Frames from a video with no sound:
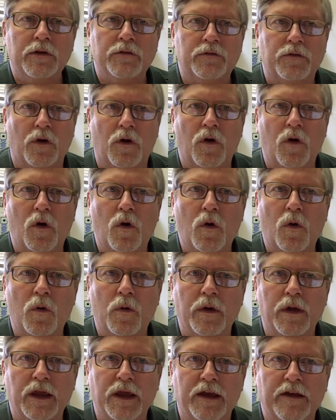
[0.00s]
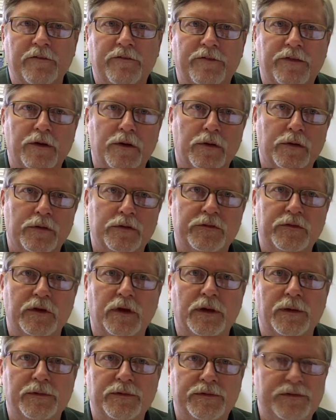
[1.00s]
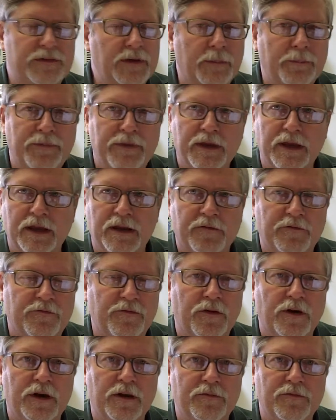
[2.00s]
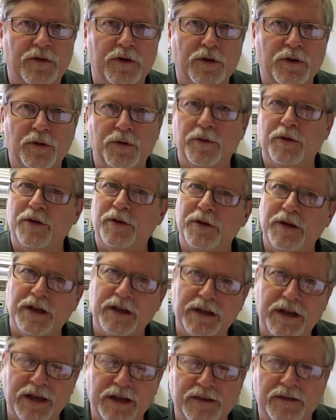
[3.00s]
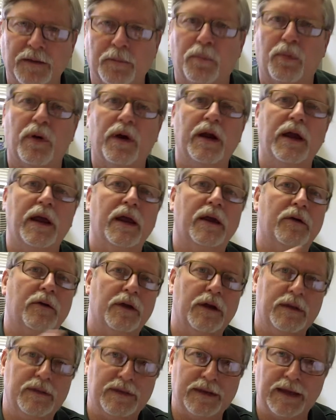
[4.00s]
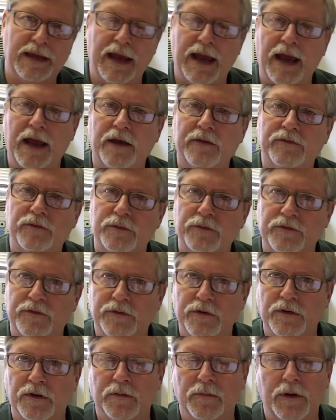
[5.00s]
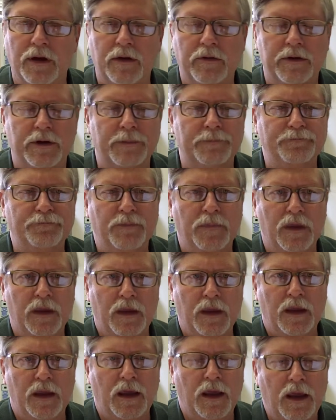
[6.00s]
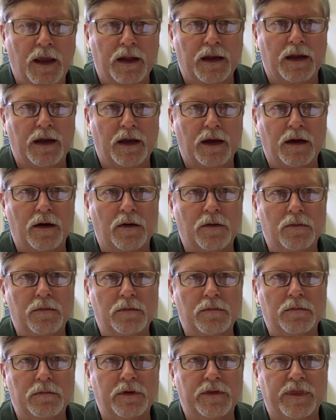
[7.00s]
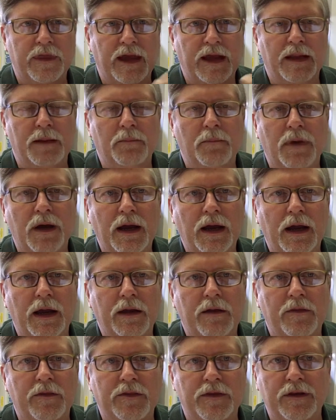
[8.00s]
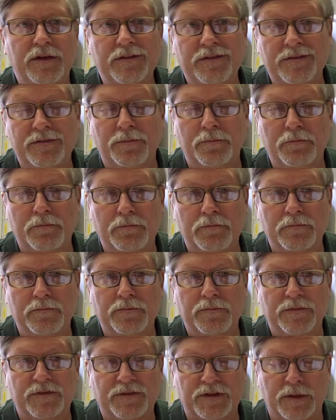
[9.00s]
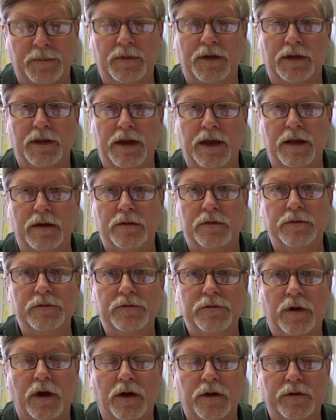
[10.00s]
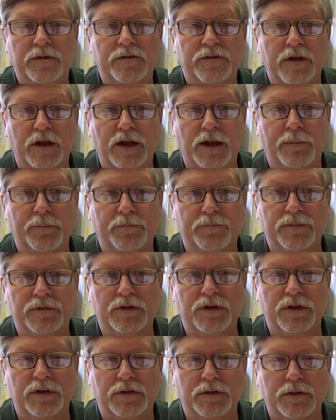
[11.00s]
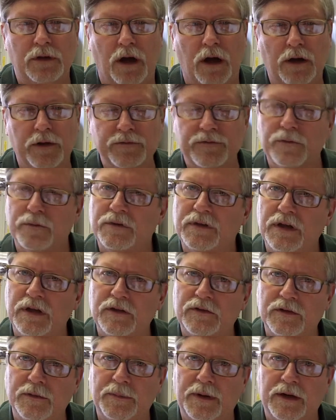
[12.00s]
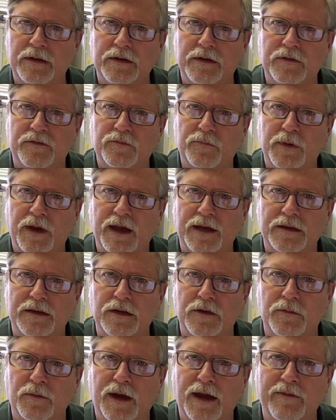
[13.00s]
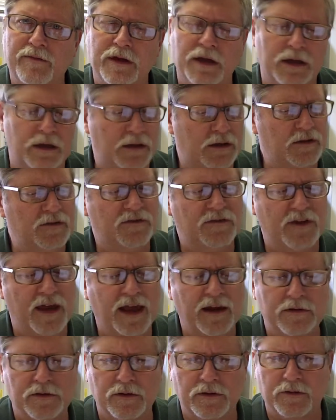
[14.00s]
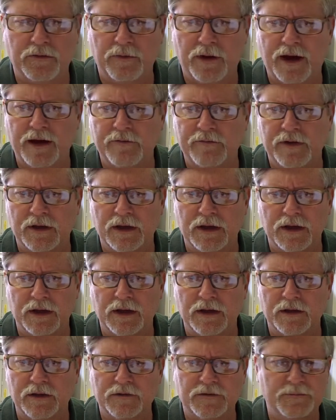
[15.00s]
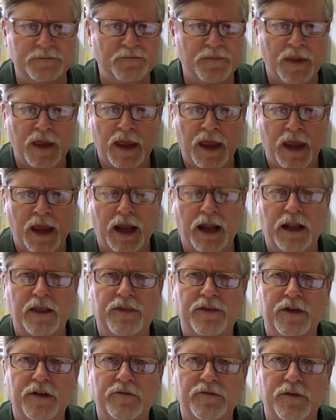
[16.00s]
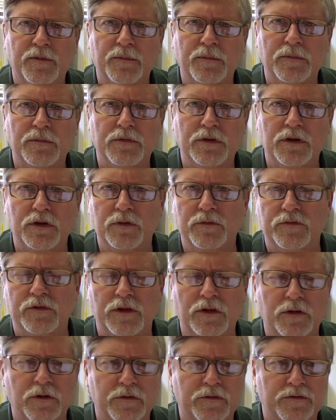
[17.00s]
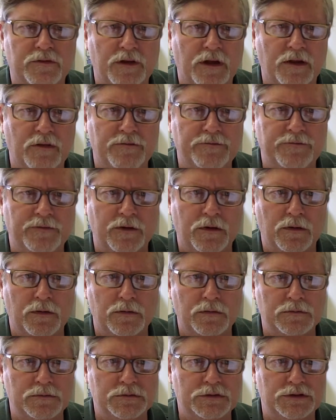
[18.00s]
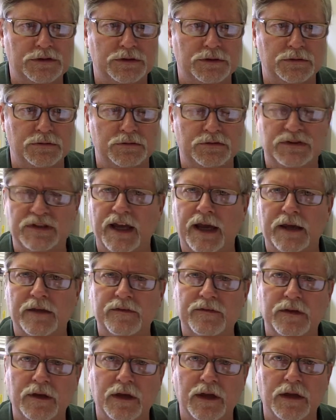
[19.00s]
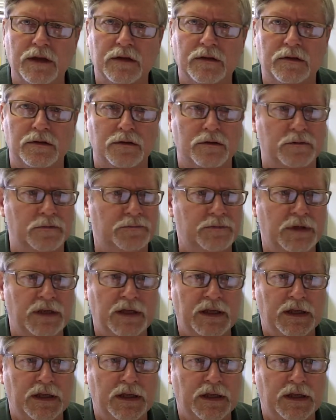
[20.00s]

So if there's something in front of you, you need to hit the brake or hit the gas or steer around it. Now, with that in mind, these simulators are set up to also teach about distracted driving. And distracted driving is anything from using your cell phone to texting to